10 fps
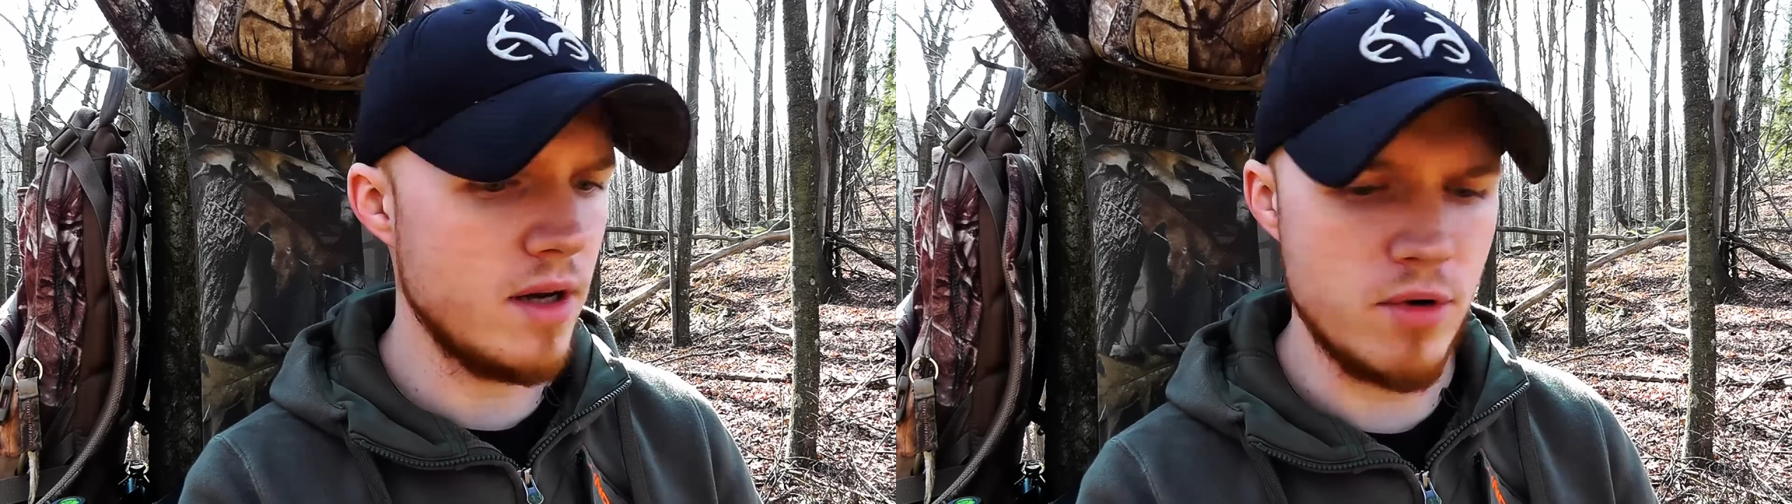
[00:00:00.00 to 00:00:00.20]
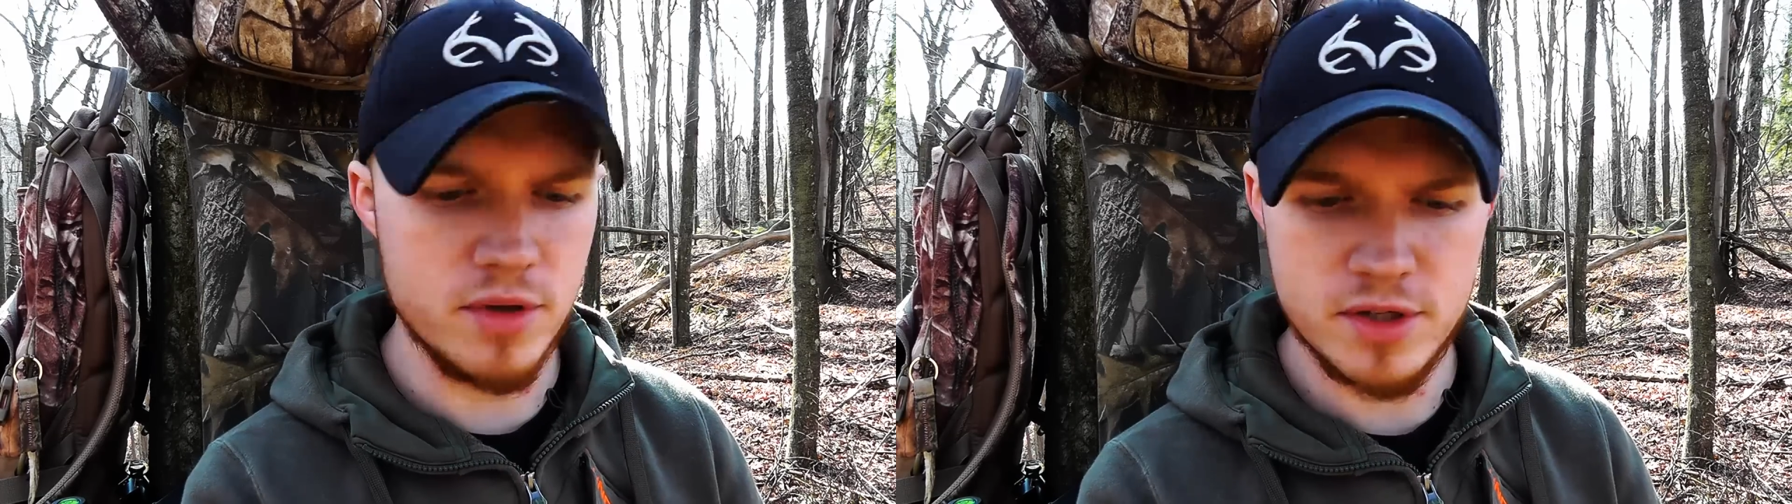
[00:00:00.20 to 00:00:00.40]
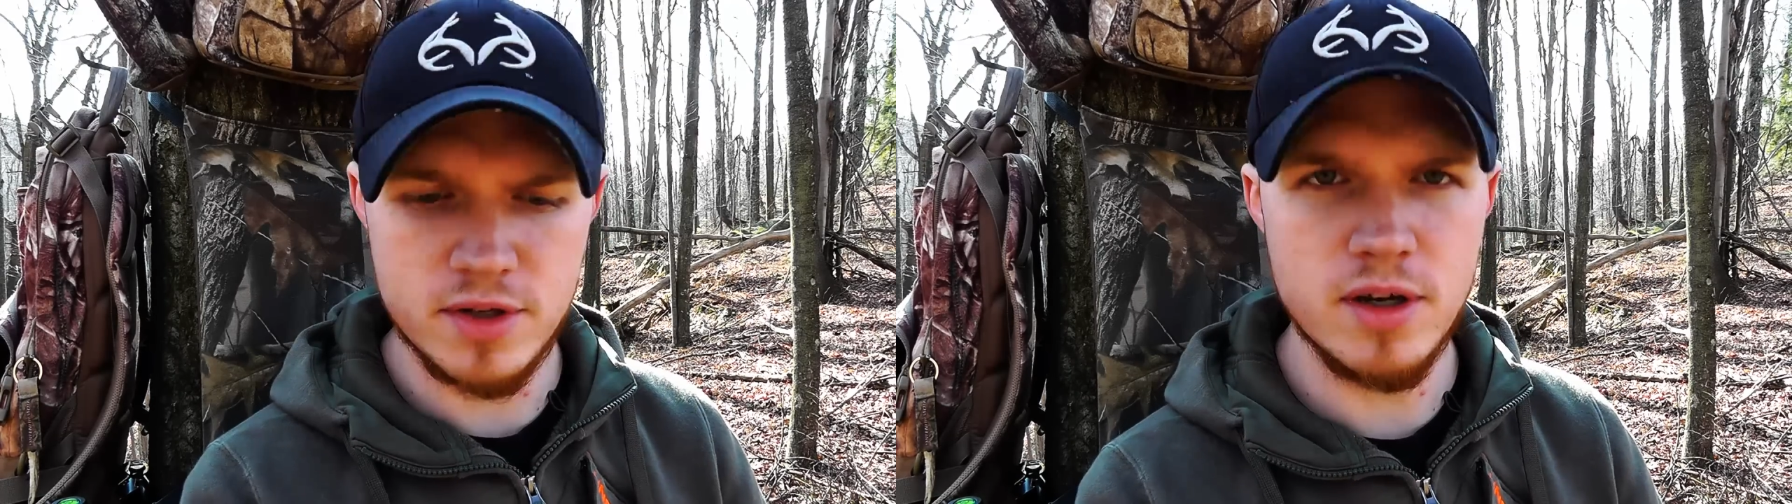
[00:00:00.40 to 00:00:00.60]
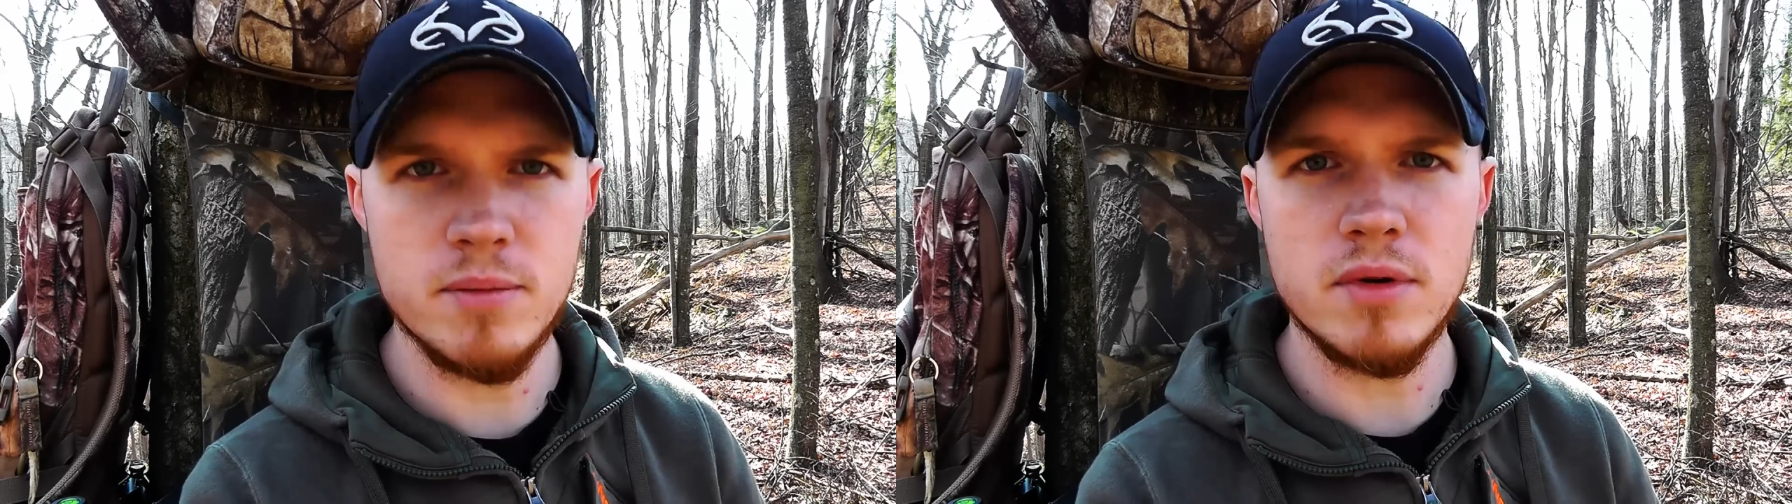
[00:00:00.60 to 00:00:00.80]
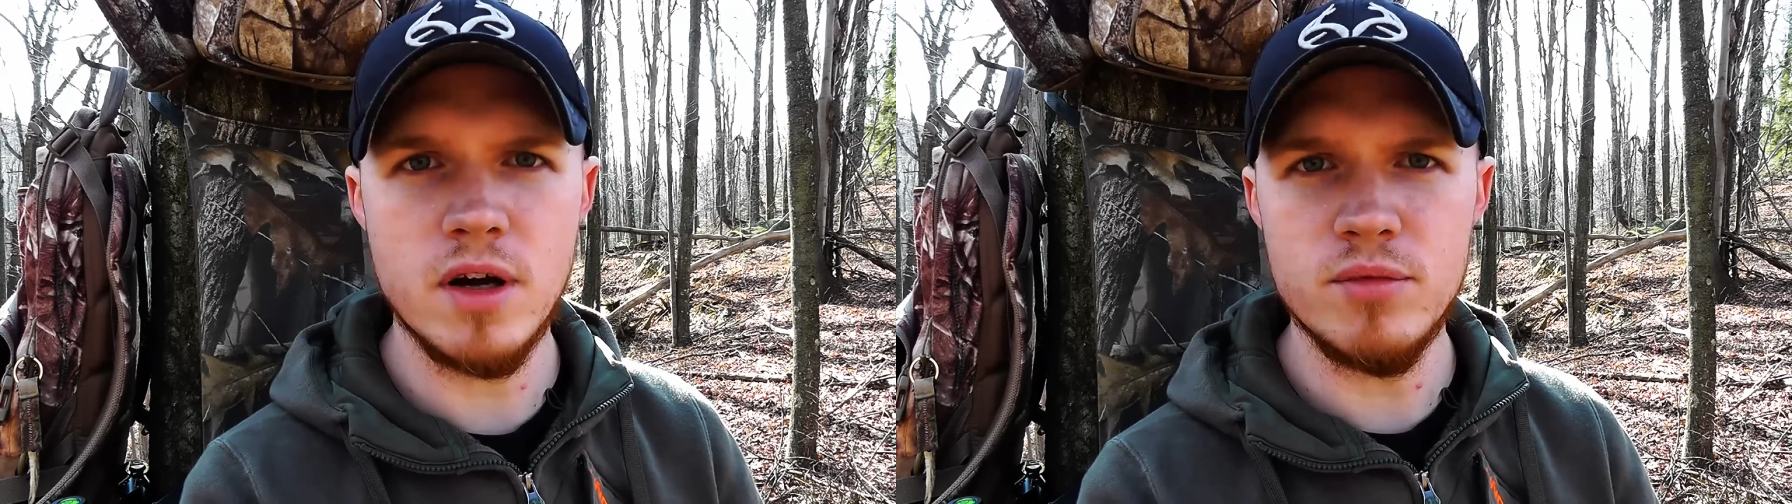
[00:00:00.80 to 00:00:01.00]
I'm only set
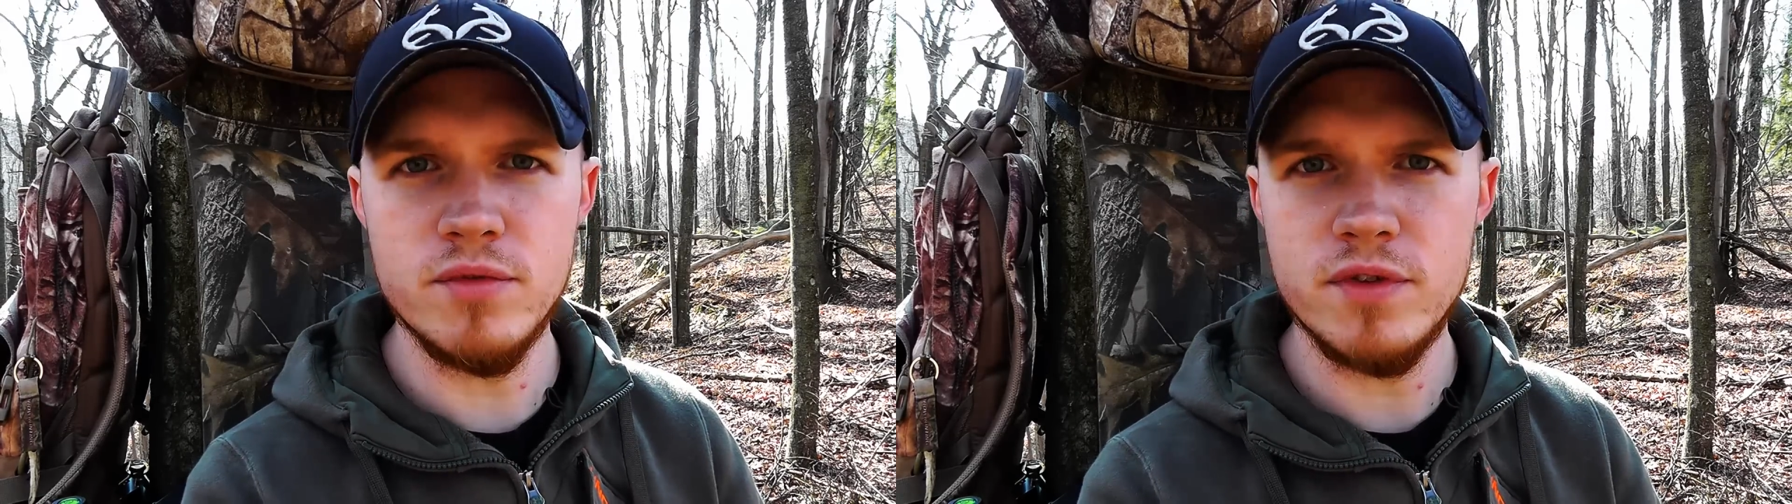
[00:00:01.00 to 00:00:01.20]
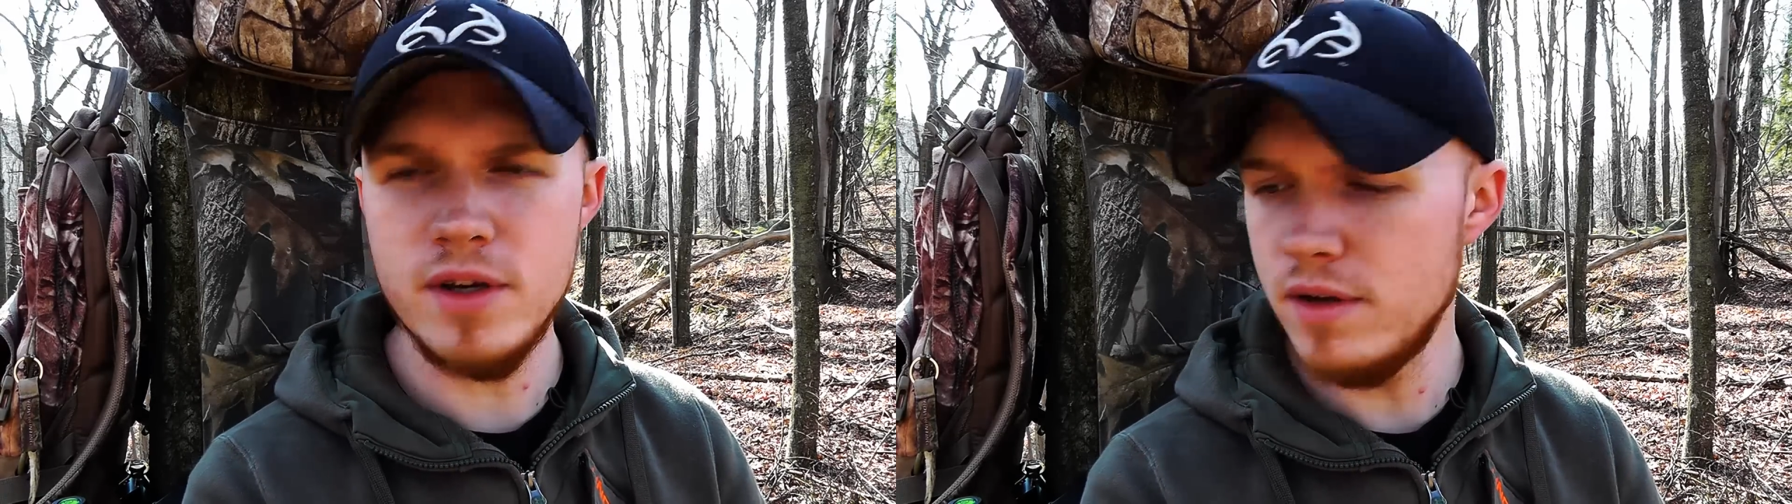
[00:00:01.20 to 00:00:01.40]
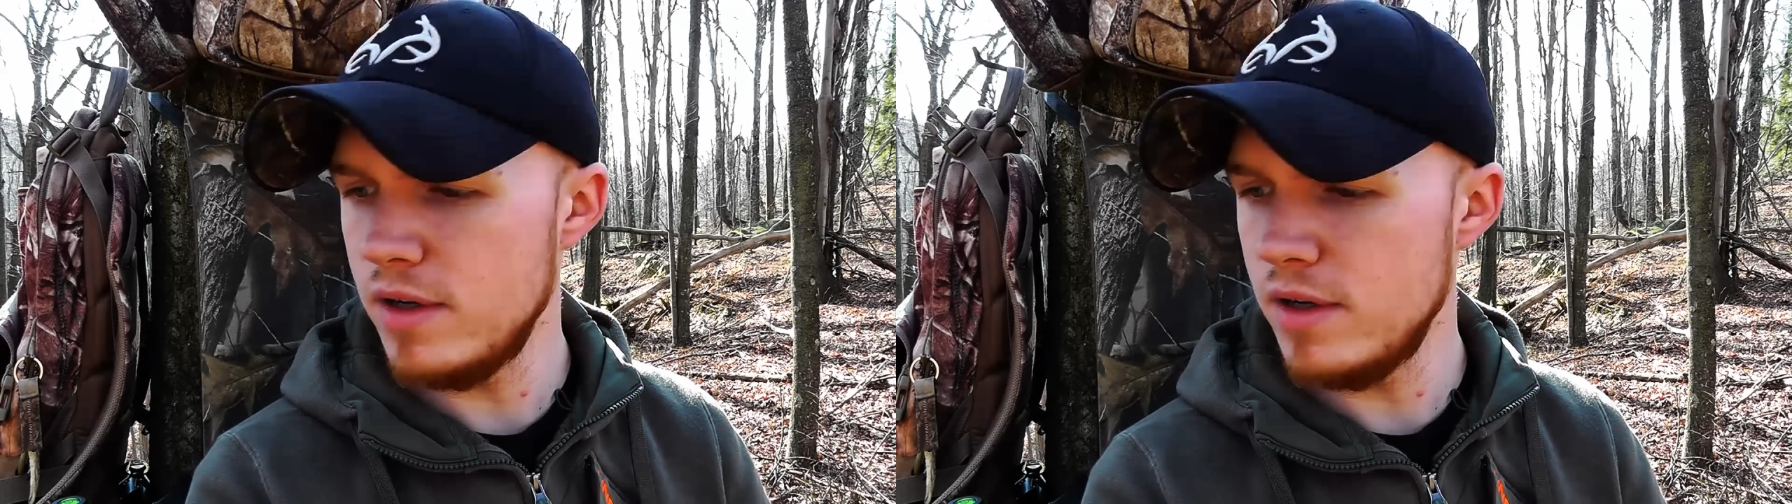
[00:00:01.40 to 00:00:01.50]
up a couple feet.